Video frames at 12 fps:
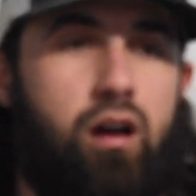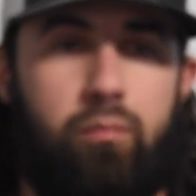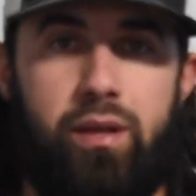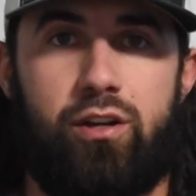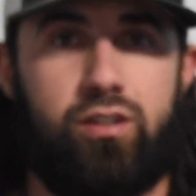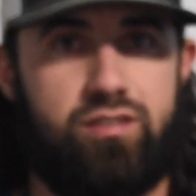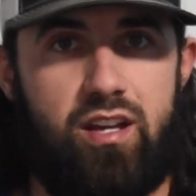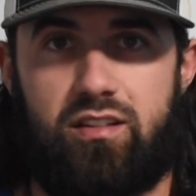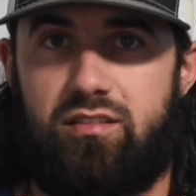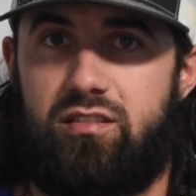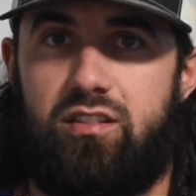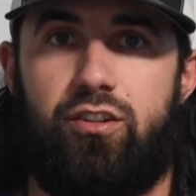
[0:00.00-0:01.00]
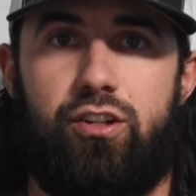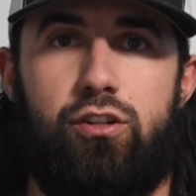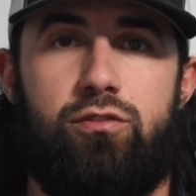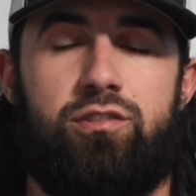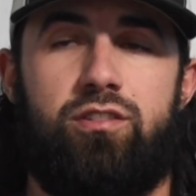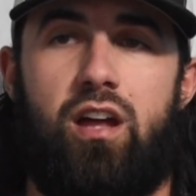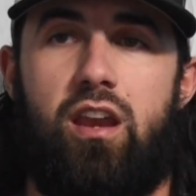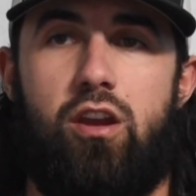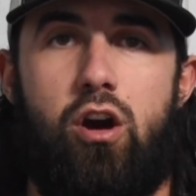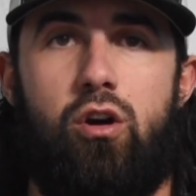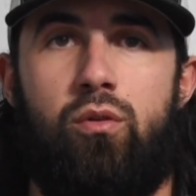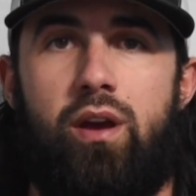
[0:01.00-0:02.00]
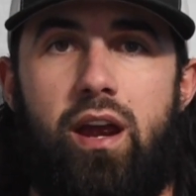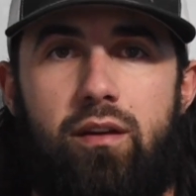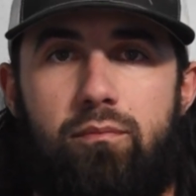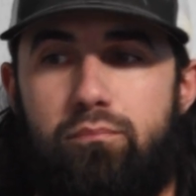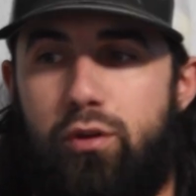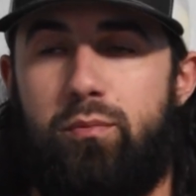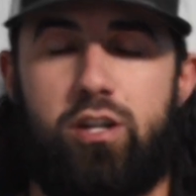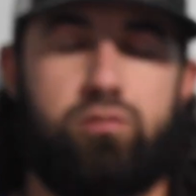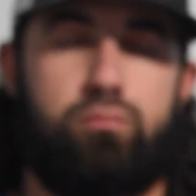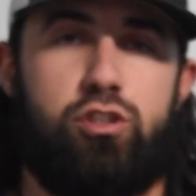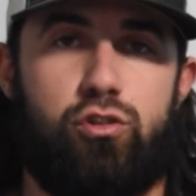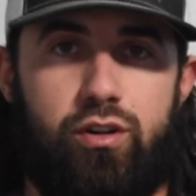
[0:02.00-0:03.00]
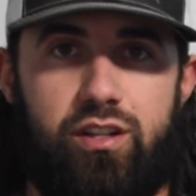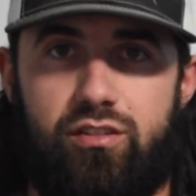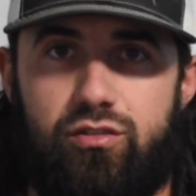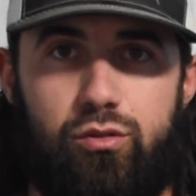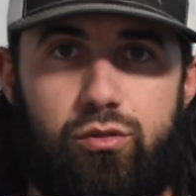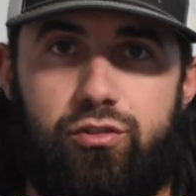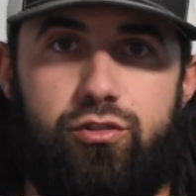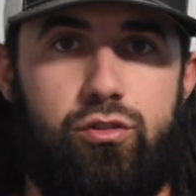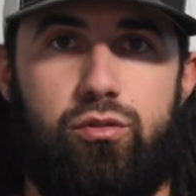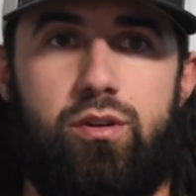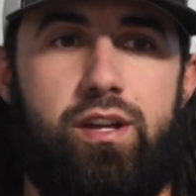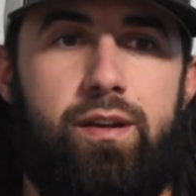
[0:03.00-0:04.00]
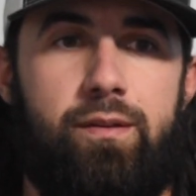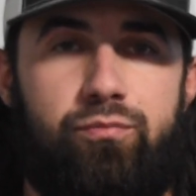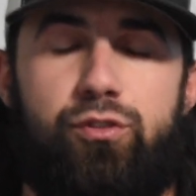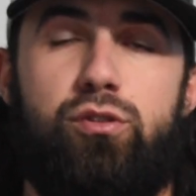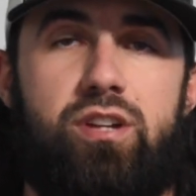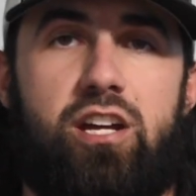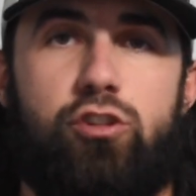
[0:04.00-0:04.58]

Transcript: Here in Texas, here in Houston, I know pretty much majority of the schools do 2-day